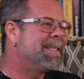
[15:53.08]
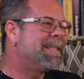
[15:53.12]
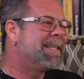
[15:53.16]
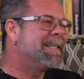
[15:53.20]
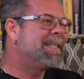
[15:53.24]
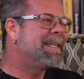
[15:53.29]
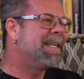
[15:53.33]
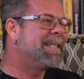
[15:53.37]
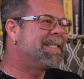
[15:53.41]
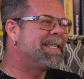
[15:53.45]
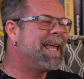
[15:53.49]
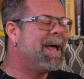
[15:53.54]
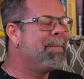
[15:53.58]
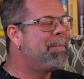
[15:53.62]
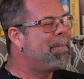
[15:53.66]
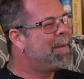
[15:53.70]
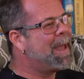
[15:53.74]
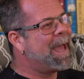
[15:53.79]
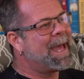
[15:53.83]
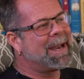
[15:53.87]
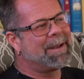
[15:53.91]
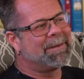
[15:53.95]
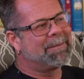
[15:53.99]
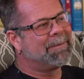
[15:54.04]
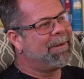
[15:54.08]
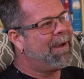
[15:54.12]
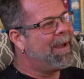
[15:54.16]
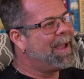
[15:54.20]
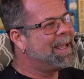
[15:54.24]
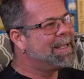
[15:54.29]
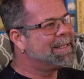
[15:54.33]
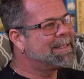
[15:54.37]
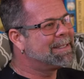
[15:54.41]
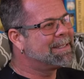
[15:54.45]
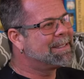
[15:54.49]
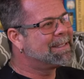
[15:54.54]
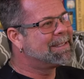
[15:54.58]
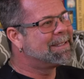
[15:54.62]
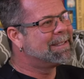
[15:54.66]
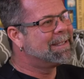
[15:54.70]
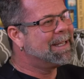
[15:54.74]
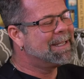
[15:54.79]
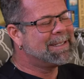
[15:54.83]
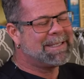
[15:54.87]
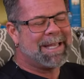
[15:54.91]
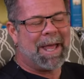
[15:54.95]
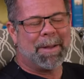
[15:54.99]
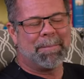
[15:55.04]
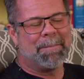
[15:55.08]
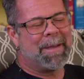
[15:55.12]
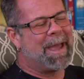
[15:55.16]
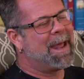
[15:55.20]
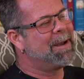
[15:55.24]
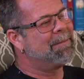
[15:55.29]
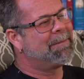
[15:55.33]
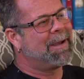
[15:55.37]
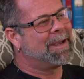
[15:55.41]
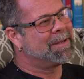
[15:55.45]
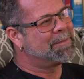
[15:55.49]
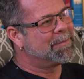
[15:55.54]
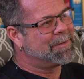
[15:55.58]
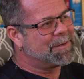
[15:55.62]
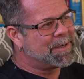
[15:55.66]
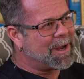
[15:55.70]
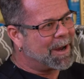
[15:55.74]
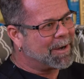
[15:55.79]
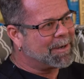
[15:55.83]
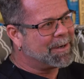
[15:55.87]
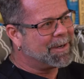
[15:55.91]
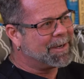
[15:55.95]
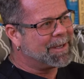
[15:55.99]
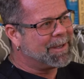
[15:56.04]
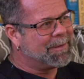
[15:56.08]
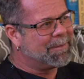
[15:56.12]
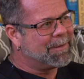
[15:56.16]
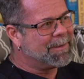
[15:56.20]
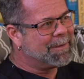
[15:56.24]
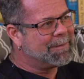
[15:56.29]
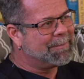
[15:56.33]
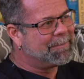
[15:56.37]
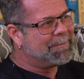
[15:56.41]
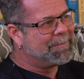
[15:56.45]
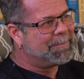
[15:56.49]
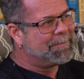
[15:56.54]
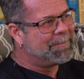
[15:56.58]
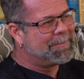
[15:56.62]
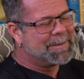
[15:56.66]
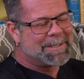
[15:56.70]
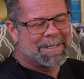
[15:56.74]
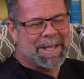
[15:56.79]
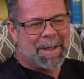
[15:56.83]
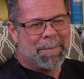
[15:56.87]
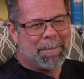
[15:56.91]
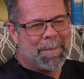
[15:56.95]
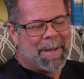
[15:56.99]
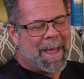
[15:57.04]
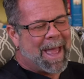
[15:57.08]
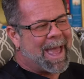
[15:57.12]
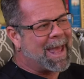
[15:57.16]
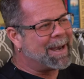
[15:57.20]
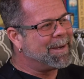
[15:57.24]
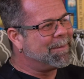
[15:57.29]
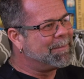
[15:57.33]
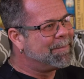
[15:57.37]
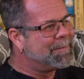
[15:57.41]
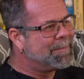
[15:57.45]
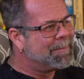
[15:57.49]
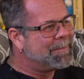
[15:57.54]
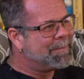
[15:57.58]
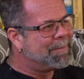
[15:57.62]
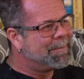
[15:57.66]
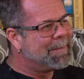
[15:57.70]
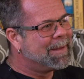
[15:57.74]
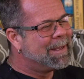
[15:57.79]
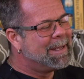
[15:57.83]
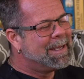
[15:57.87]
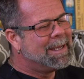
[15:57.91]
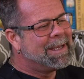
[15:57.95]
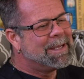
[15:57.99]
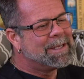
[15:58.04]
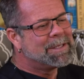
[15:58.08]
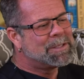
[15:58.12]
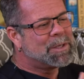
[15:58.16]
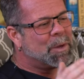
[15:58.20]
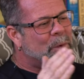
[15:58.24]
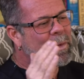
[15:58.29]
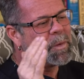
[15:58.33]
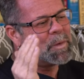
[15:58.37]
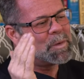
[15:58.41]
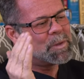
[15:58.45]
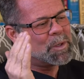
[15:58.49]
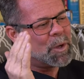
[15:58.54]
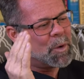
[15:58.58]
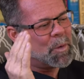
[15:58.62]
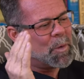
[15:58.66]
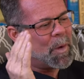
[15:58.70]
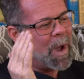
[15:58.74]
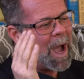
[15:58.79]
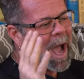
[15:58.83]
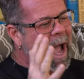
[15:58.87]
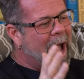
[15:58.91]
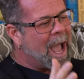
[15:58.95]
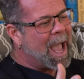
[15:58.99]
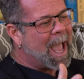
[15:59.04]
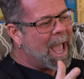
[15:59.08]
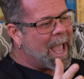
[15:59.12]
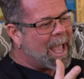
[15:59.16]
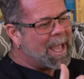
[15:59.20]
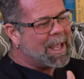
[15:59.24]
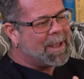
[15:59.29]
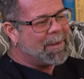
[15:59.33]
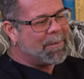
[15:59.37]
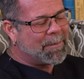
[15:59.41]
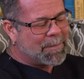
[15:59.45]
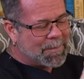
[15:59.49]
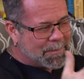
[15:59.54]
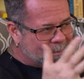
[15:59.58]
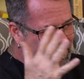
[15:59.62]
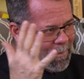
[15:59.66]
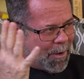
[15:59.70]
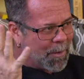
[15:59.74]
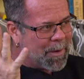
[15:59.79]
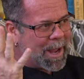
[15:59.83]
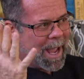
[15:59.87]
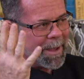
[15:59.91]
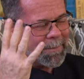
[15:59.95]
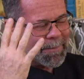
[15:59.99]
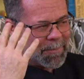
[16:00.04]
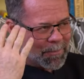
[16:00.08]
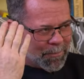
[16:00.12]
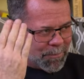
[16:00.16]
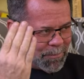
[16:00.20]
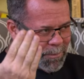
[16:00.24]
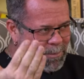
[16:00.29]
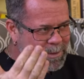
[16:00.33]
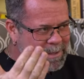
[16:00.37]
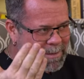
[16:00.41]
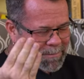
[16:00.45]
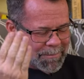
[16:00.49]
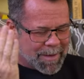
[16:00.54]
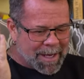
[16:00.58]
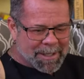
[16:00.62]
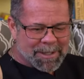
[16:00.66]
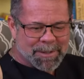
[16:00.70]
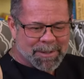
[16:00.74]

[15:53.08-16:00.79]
Is it? It's not bad advice. It's not bad advice for a doctor to give you. It's not bad. So, so okay, fruits and